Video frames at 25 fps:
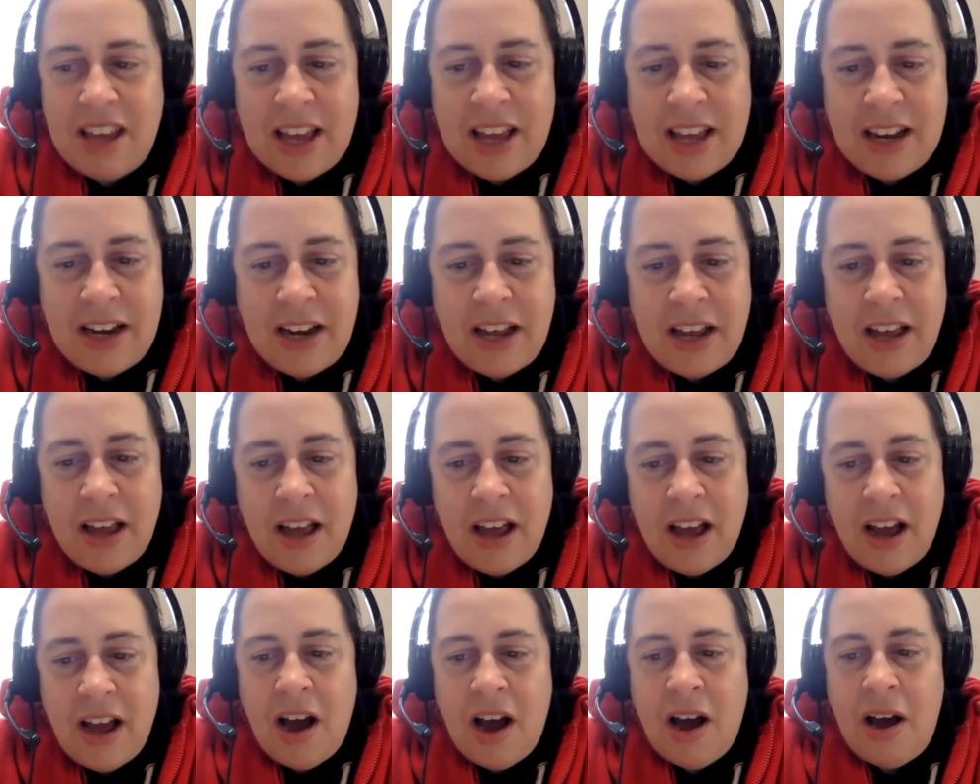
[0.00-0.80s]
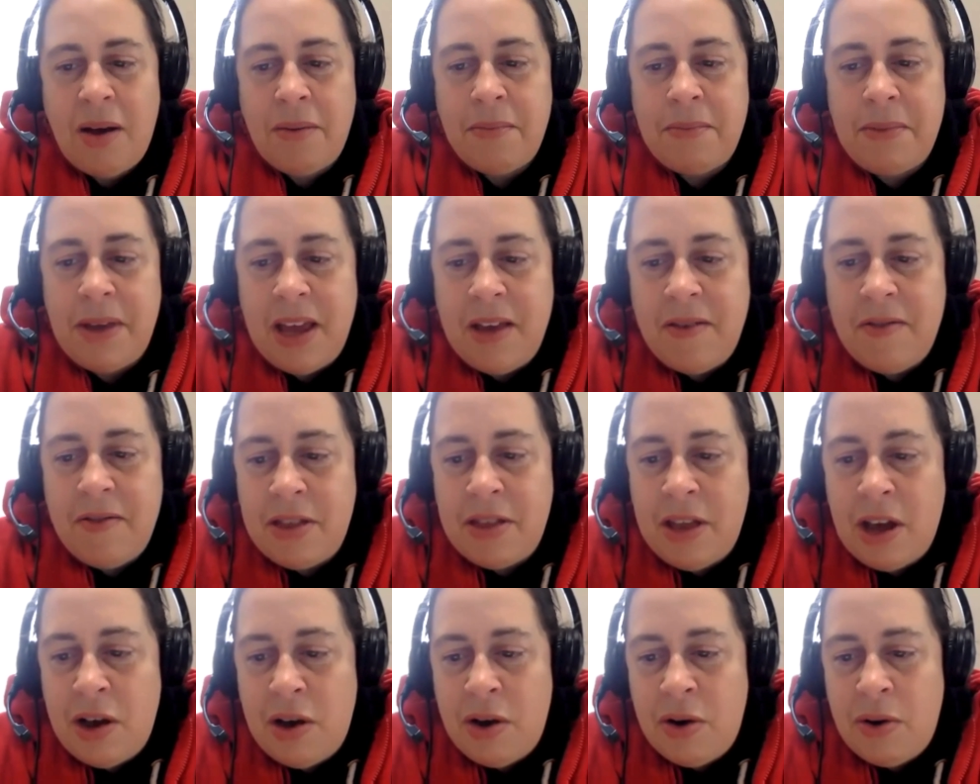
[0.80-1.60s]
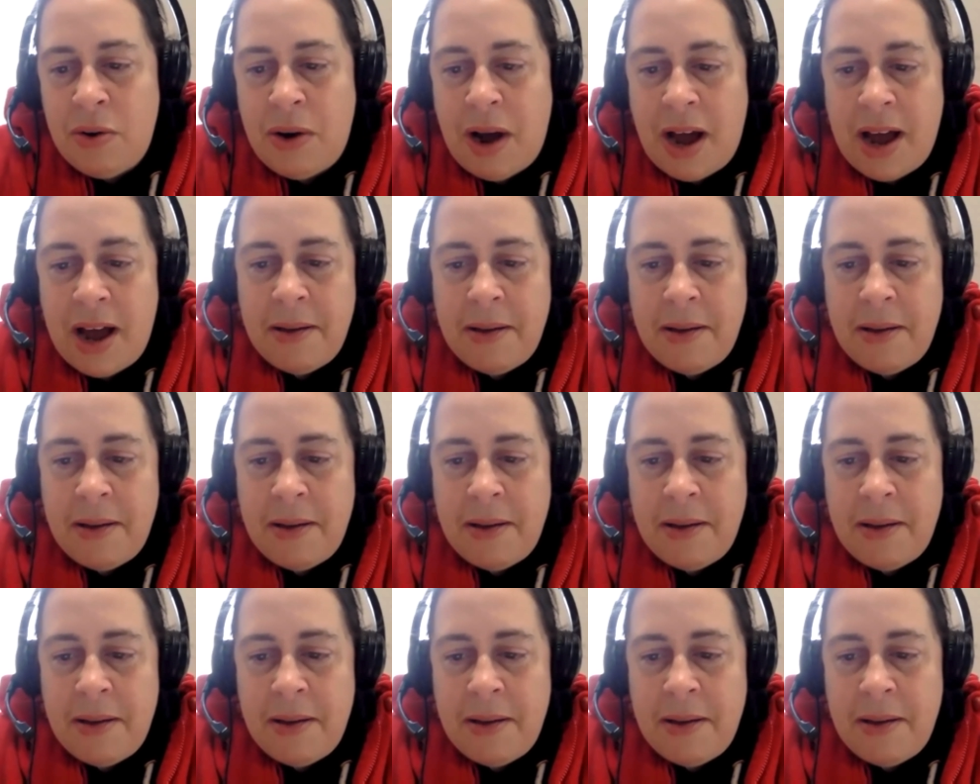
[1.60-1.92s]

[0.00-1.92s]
And even though